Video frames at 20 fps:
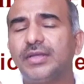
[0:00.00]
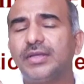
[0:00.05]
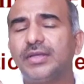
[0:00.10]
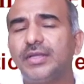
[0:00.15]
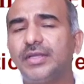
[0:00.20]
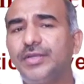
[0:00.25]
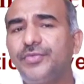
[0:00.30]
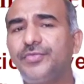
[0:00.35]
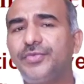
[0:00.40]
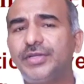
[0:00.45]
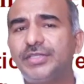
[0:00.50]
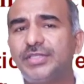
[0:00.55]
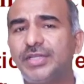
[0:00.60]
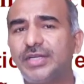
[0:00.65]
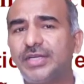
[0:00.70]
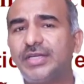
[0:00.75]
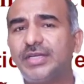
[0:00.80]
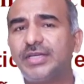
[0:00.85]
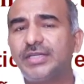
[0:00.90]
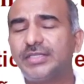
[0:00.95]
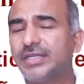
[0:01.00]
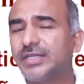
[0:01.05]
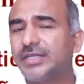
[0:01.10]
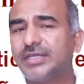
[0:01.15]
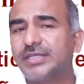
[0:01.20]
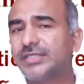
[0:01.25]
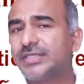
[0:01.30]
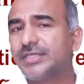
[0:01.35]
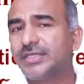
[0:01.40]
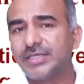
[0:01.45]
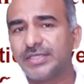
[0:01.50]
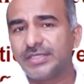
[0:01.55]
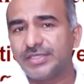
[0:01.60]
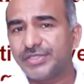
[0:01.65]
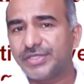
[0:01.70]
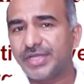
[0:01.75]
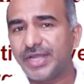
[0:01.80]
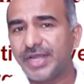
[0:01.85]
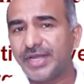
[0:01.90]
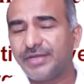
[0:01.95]
it generates energy,
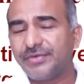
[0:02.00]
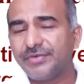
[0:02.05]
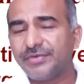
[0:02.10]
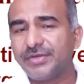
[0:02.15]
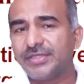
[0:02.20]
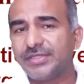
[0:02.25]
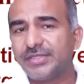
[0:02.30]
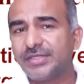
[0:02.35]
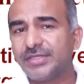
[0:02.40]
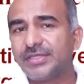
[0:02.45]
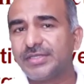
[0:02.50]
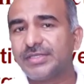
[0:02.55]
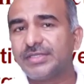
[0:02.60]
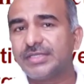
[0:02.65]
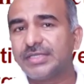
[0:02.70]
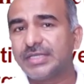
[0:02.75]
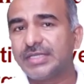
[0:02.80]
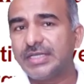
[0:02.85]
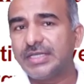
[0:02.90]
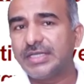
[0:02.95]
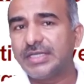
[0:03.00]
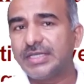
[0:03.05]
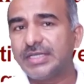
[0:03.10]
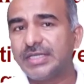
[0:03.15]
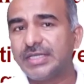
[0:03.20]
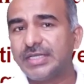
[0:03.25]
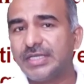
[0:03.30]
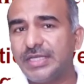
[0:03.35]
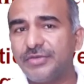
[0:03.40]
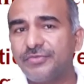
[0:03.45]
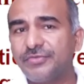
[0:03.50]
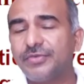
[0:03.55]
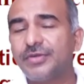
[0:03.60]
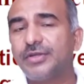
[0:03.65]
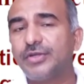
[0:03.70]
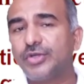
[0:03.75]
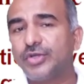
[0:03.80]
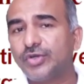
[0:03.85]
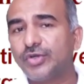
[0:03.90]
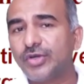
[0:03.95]
GI activity is increased. If
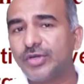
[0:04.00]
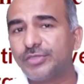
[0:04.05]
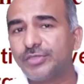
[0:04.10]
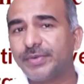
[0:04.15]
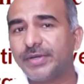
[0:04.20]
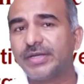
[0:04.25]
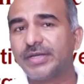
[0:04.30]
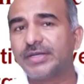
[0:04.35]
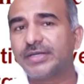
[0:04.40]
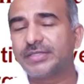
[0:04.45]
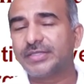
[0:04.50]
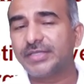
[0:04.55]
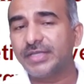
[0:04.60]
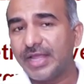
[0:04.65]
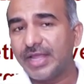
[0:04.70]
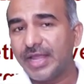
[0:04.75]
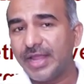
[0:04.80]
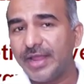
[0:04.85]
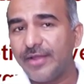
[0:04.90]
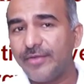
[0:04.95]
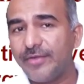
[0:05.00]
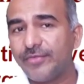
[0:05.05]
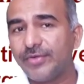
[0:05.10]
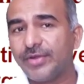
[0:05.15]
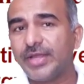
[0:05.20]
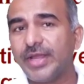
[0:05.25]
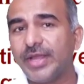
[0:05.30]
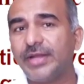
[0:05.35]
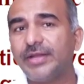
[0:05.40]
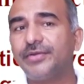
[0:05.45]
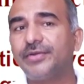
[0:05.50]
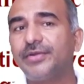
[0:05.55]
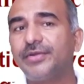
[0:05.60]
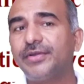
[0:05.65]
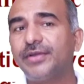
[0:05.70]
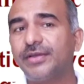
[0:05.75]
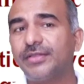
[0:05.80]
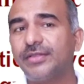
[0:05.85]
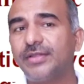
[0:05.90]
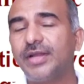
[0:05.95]
do not spend energy, every
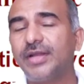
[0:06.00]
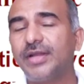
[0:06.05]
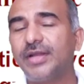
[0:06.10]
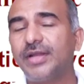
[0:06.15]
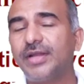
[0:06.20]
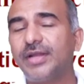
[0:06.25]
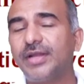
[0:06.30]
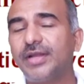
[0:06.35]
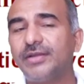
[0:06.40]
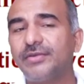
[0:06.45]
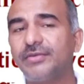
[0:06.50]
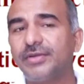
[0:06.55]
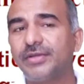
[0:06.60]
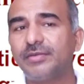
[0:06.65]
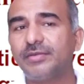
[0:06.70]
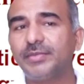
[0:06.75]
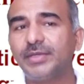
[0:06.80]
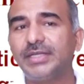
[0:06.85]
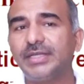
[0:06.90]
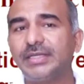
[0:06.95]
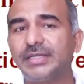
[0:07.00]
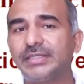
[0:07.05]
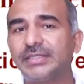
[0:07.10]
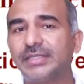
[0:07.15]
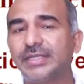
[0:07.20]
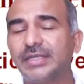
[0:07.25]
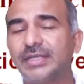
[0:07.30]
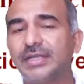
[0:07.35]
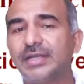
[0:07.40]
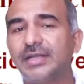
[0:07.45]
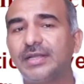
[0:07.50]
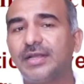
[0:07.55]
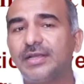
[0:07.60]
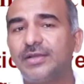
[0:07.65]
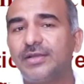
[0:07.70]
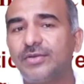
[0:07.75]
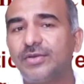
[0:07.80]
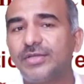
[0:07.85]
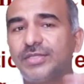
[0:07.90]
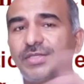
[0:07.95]
activity, other activity will be decreased.
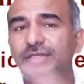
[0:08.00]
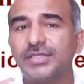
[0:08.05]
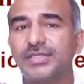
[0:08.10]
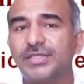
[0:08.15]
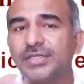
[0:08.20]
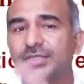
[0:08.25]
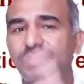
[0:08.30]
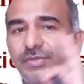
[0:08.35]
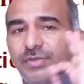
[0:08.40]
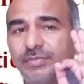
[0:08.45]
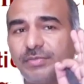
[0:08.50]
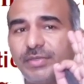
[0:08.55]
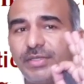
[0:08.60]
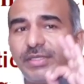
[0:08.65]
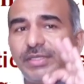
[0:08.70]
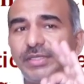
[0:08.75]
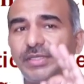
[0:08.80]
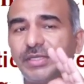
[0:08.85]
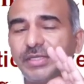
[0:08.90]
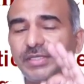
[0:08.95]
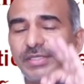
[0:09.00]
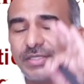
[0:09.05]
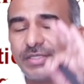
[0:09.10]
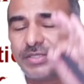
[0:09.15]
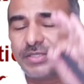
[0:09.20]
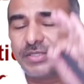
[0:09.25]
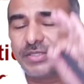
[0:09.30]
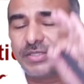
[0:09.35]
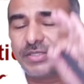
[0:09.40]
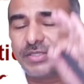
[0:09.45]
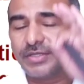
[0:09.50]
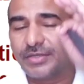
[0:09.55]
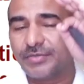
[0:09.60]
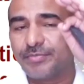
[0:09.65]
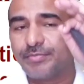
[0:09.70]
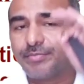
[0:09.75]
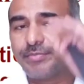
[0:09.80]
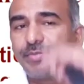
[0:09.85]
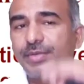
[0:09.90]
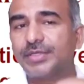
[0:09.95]
Like consciousness will be decreased,
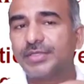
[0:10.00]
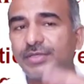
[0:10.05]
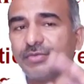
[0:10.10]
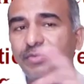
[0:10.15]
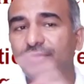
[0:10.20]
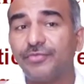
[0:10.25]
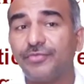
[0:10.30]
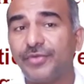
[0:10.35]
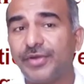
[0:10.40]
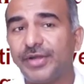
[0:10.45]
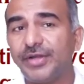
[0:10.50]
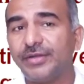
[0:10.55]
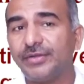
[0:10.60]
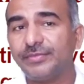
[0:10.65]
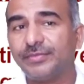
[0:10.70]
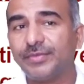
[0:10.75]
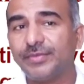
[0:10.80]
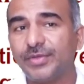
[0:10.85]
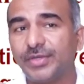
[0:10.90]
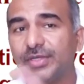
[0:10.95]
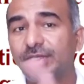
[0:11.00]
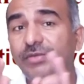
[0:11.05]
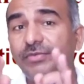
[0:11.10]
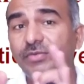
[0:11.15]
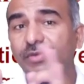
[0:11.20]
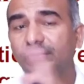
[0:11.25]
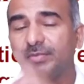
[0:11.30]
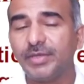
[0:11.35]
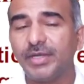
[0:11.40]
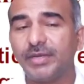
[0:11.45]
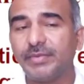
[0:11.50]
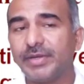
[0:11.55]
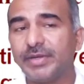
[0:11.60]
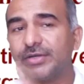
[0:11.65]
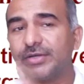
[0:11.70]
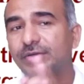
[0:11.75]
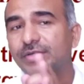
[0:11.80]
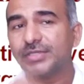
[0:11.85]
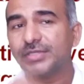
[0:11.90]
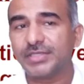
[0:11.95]
person will fade. Okay, it will become
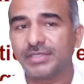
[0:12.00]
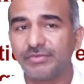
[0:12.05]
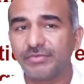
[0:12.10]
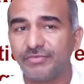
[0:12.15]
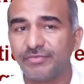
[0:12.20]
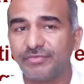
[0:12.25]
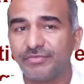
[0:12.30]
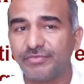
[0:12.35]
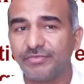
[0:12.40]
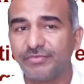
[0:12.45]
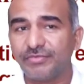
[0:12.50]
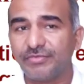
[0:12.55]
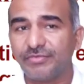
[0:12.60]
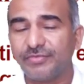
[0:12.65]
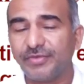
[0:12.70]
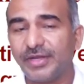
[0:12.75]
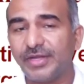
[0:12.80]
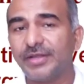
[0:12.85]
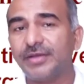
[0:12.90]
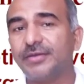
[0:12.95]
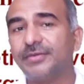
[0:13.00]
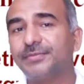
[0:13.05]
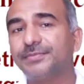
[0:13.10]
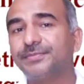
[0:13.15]
unconscious, it will fall down,